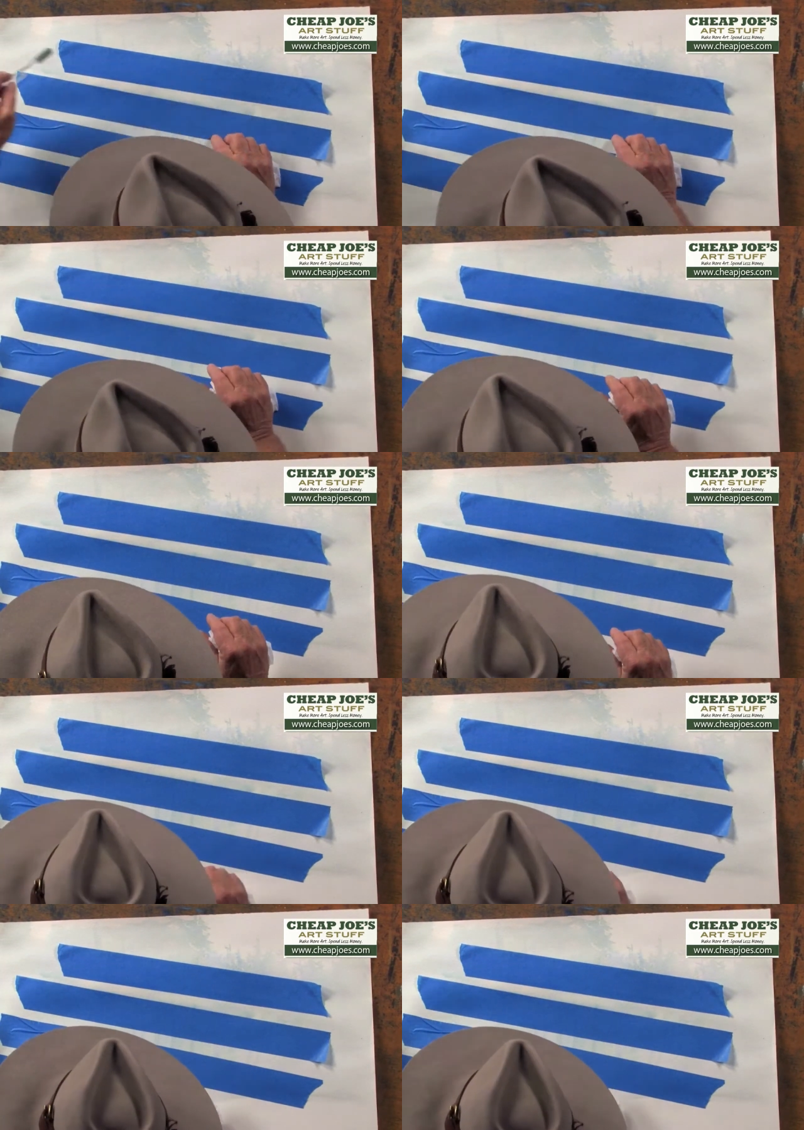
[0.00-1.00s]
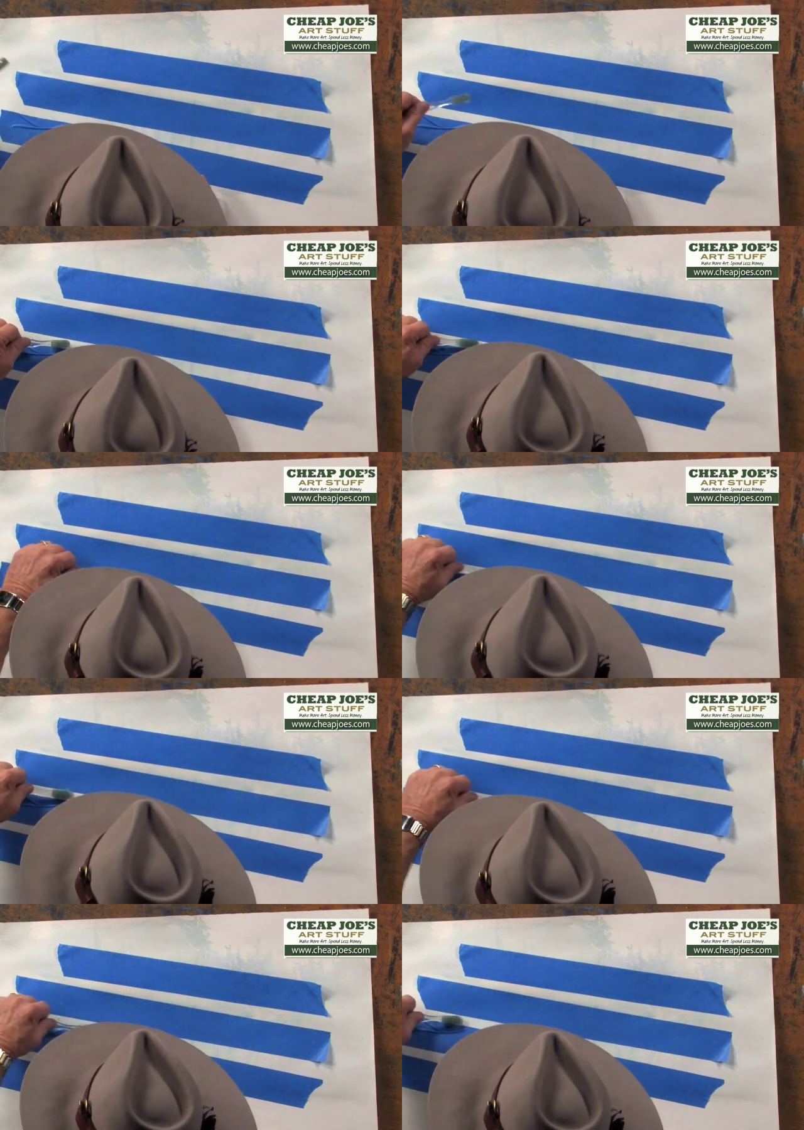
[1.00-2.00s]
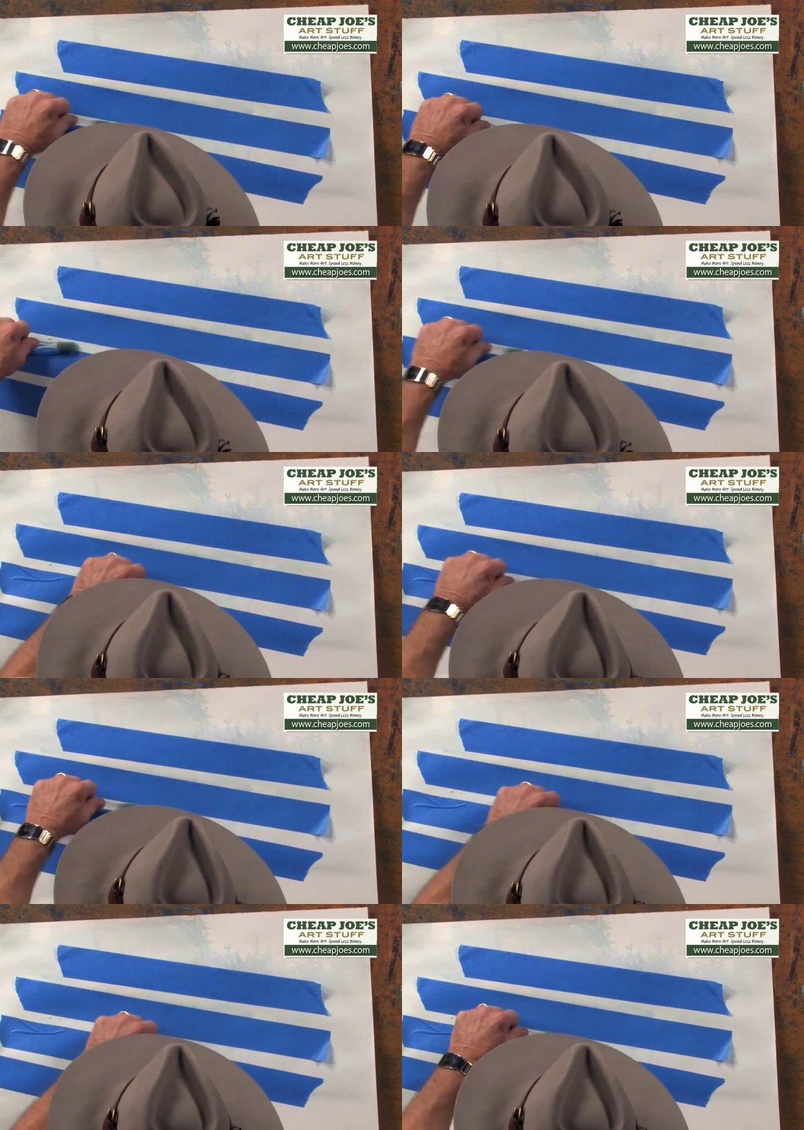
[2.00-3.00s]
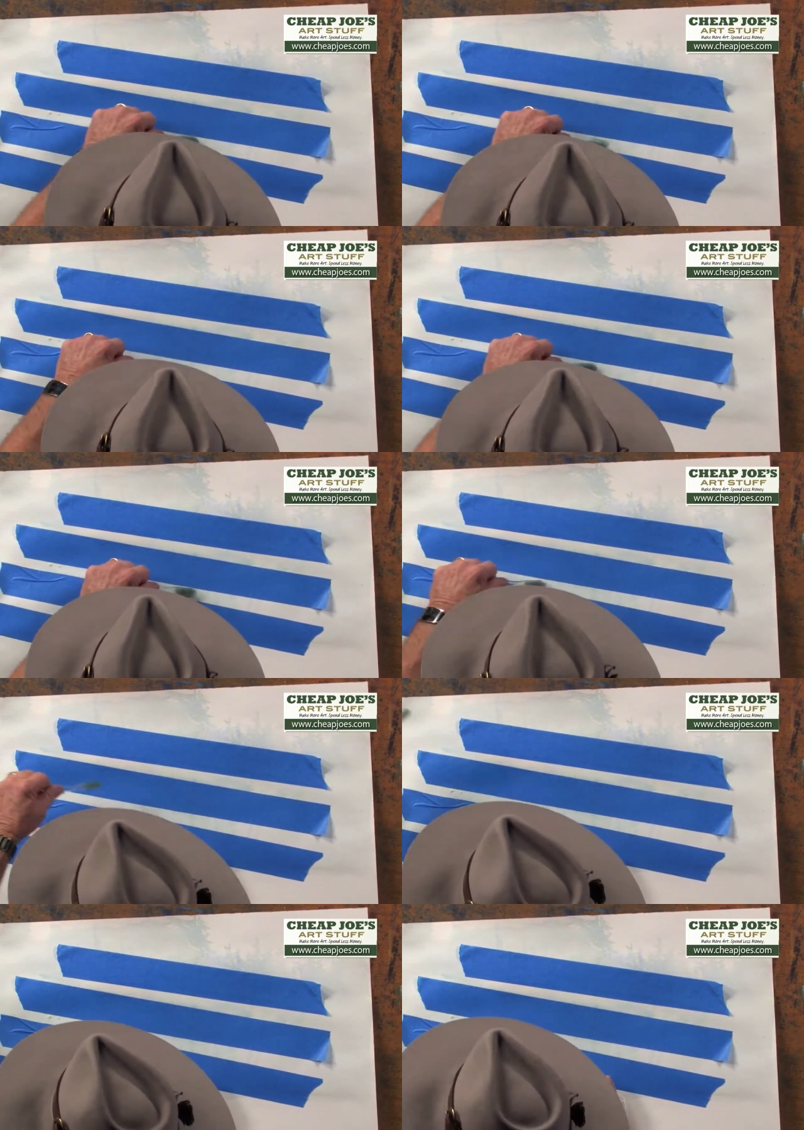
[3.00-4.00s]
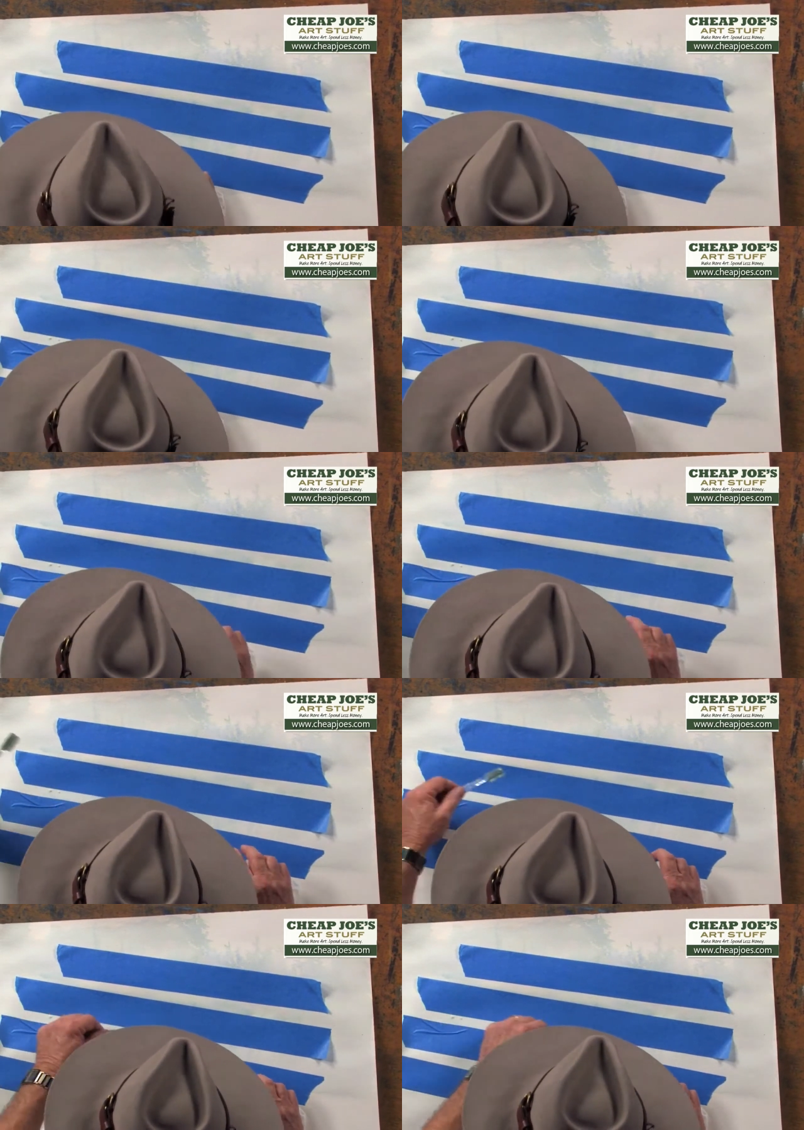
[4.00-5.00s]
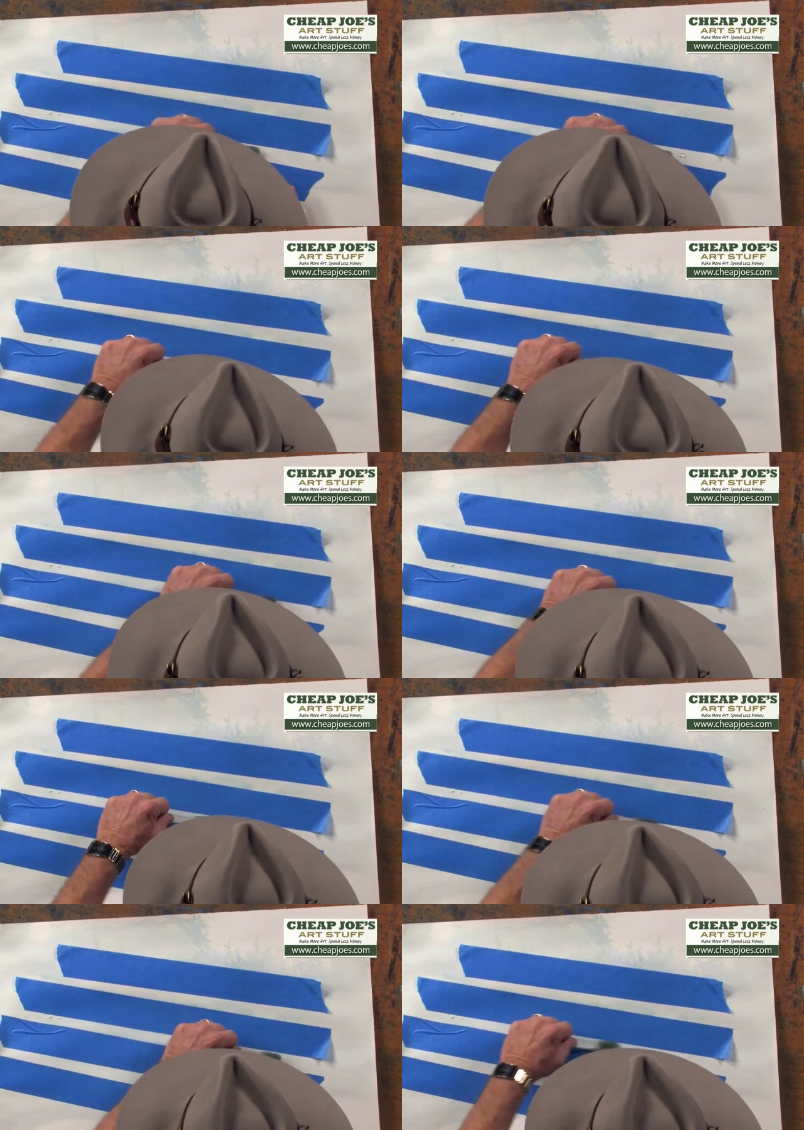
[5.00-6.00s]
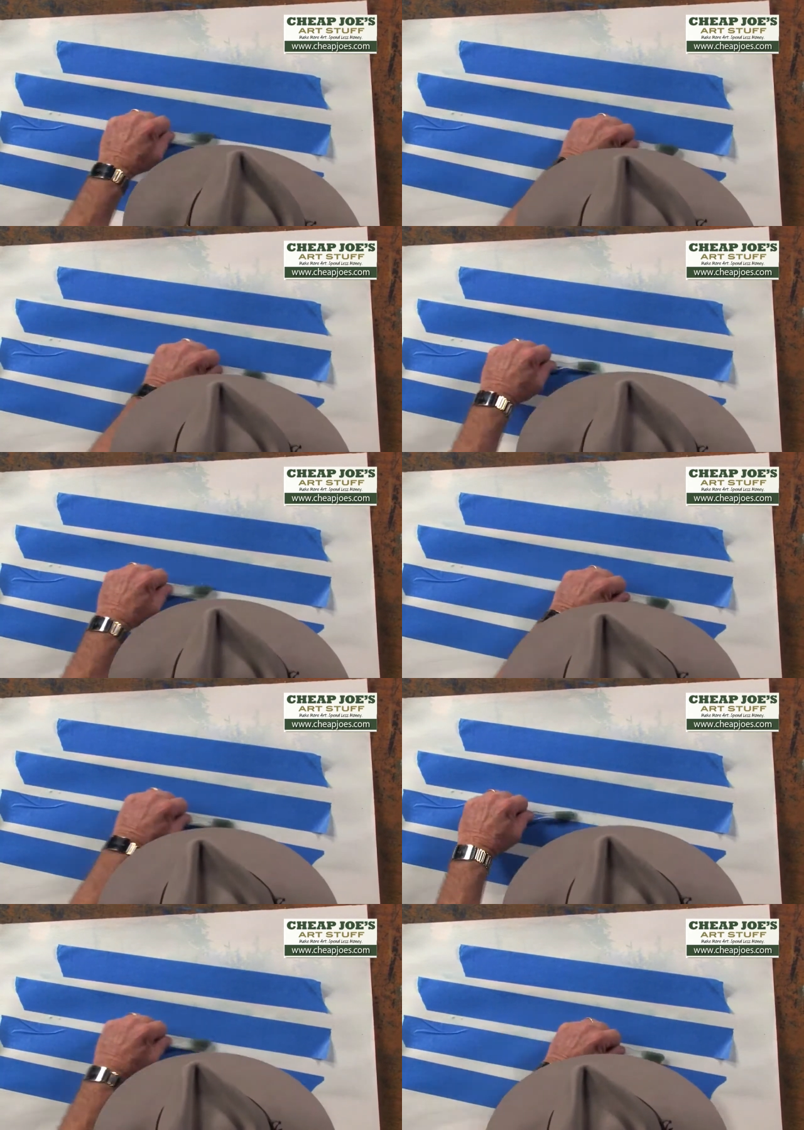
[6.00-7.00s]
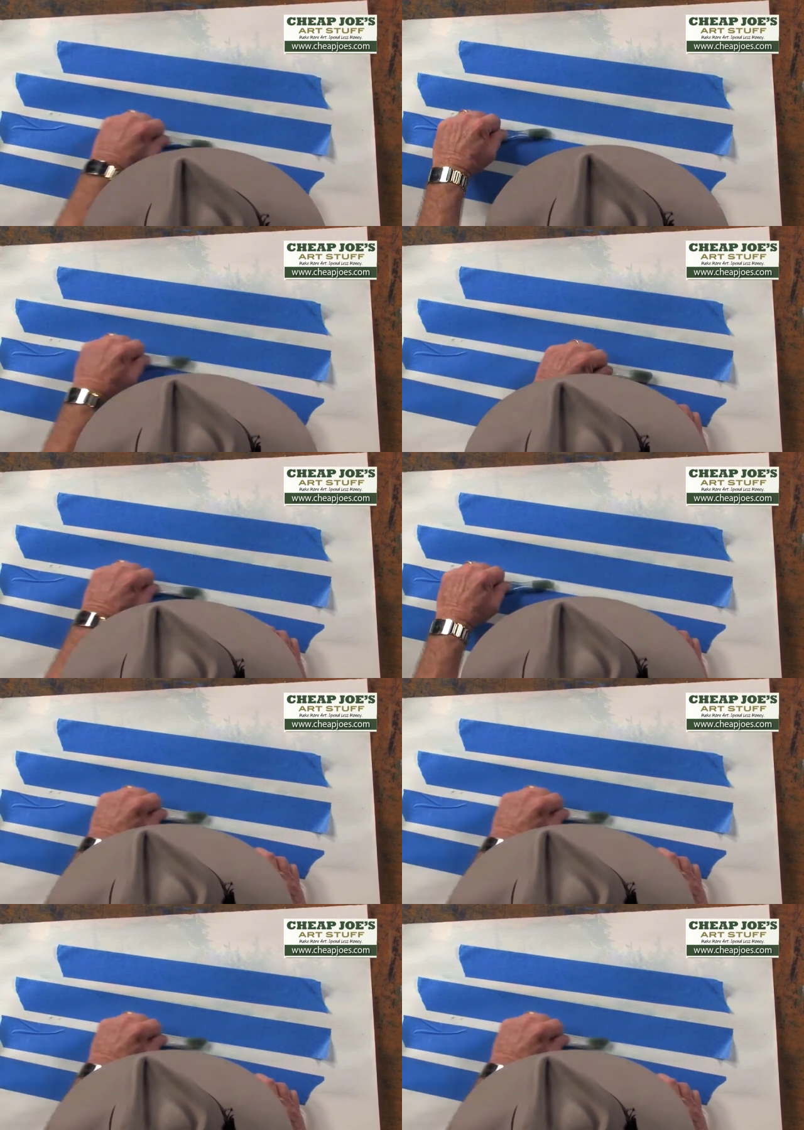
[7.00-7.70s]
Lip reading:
[unreadable: no face in view]